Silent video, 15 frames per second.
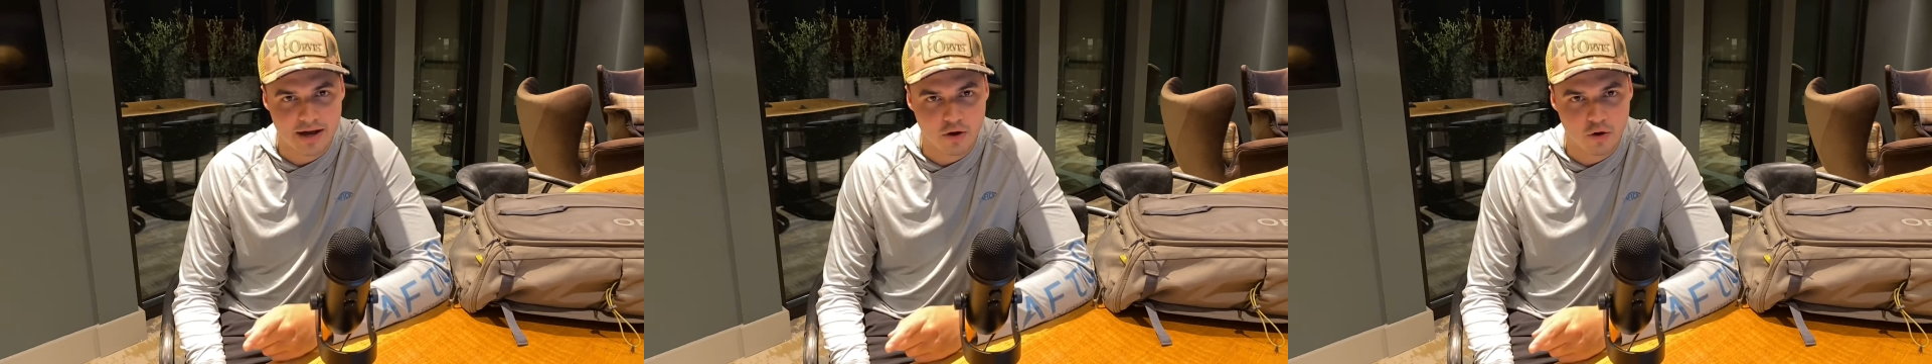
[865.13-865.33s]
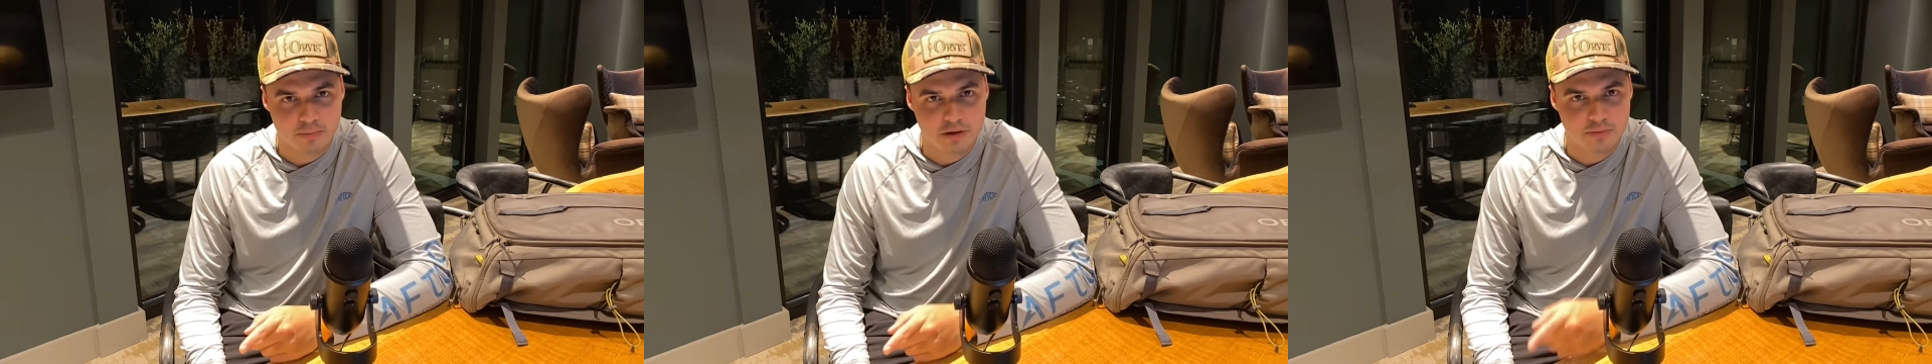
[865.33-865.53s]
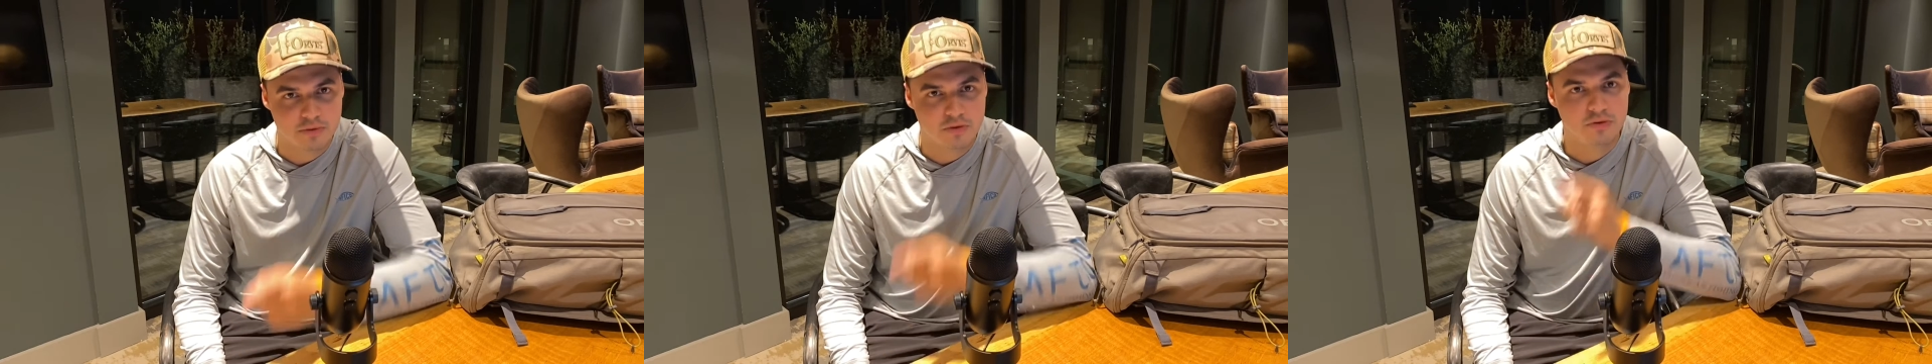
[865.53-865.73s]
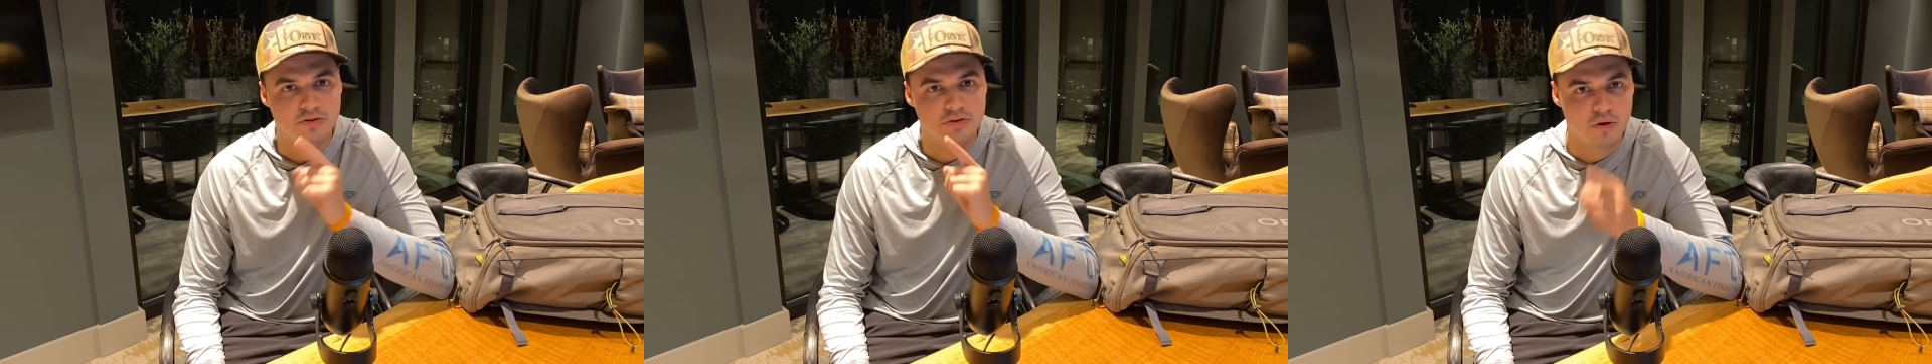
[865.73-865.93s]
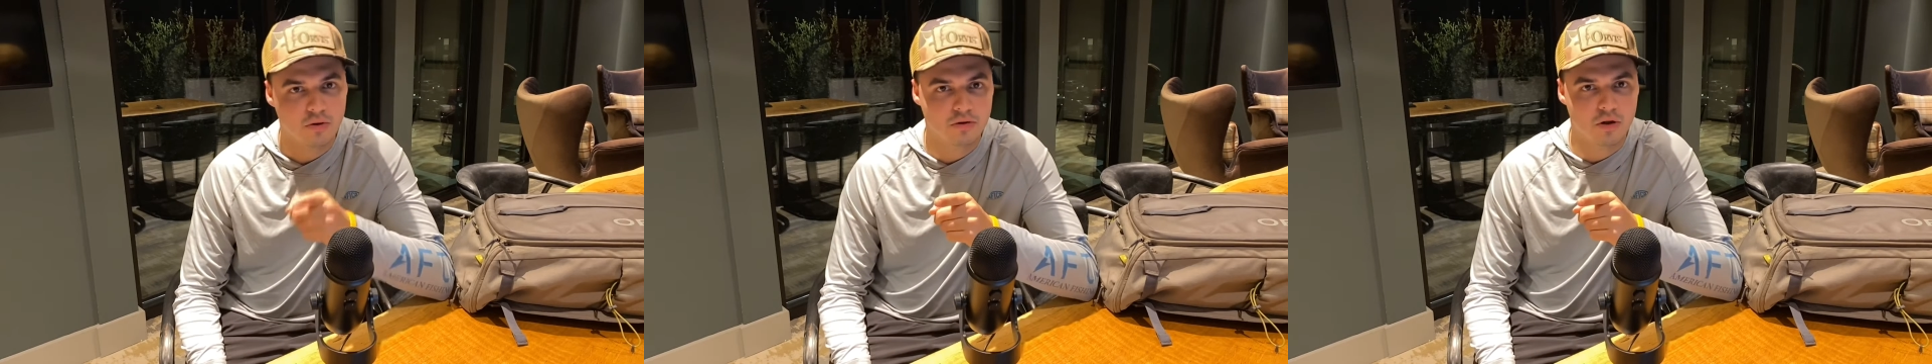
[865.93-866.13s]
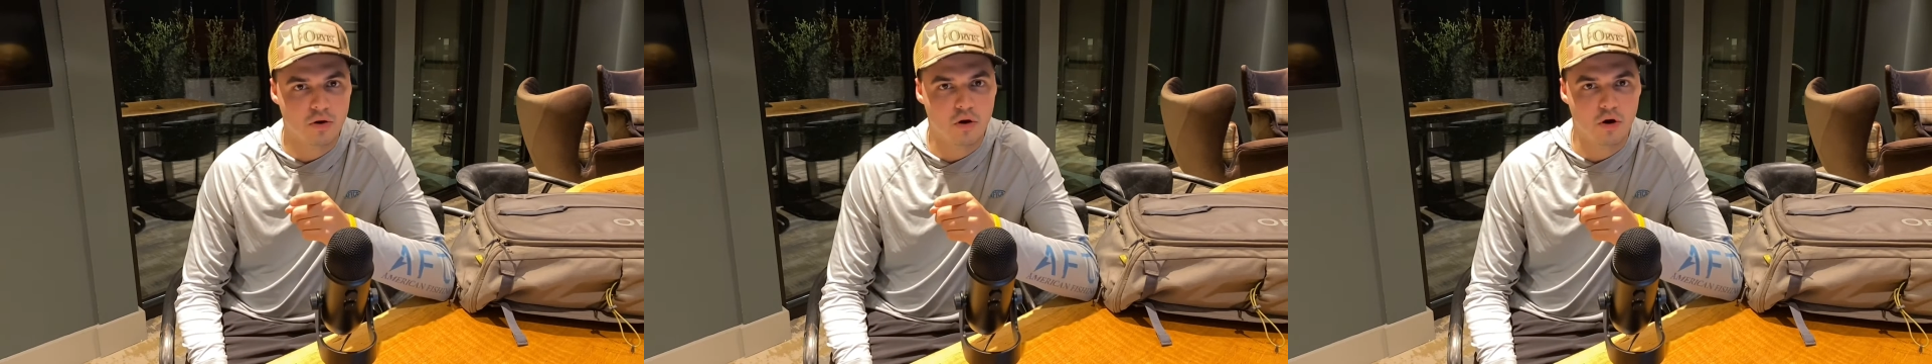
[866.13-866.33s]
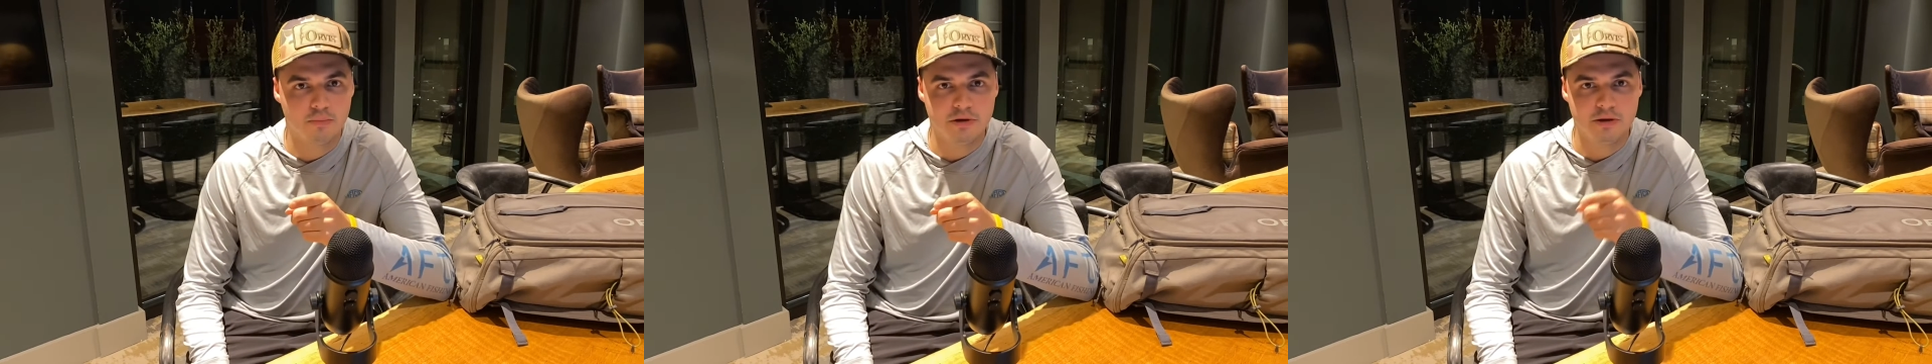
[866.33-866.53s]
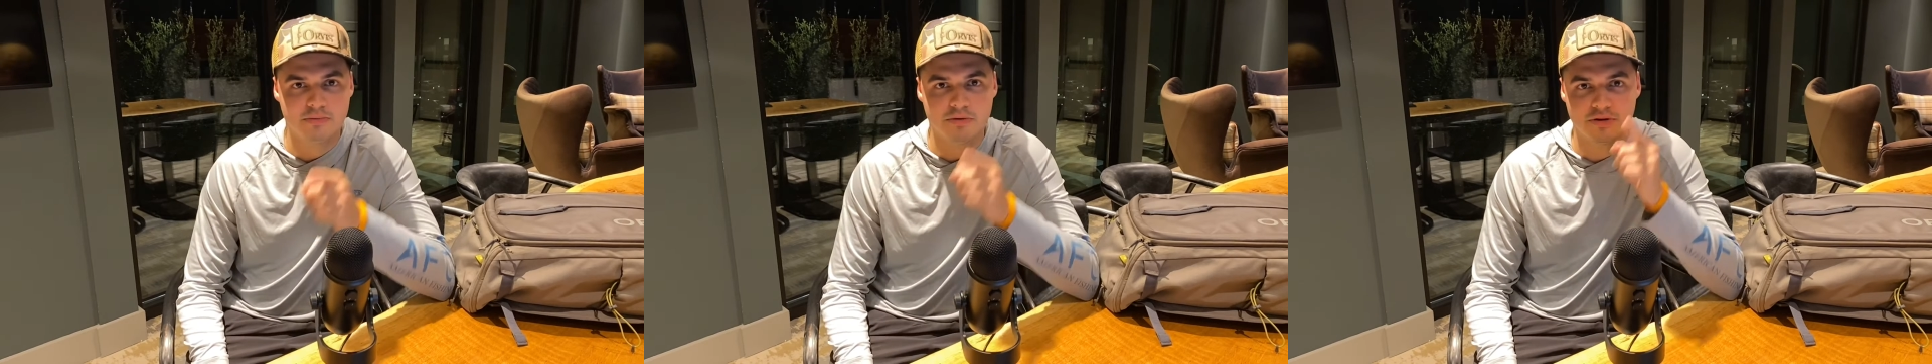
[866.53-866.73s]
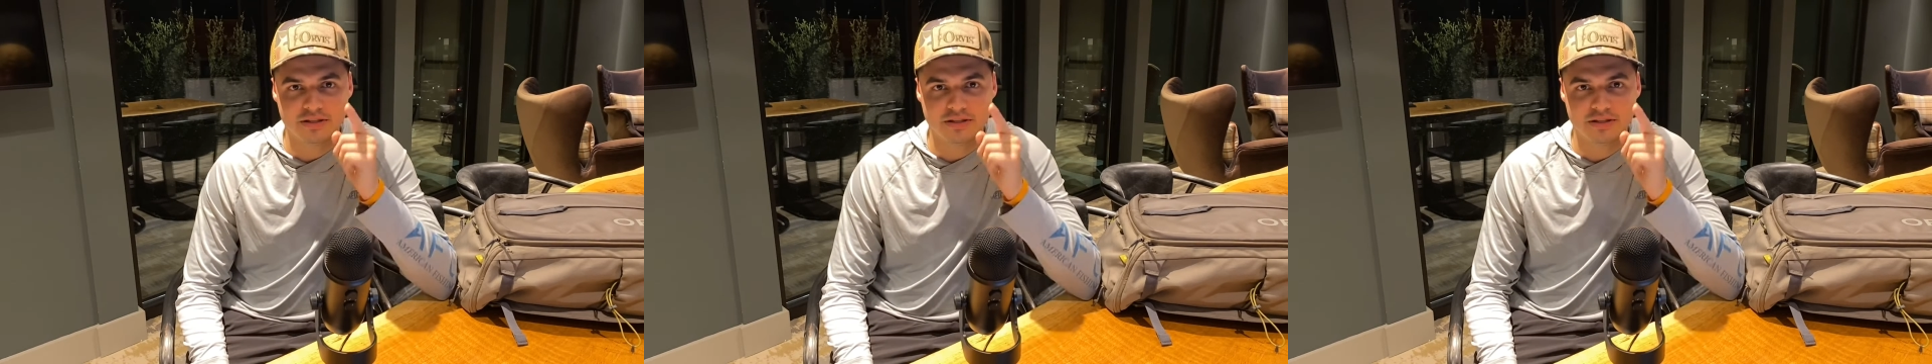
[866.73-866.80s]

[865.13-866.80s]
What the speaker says: hole people, don't low hole people.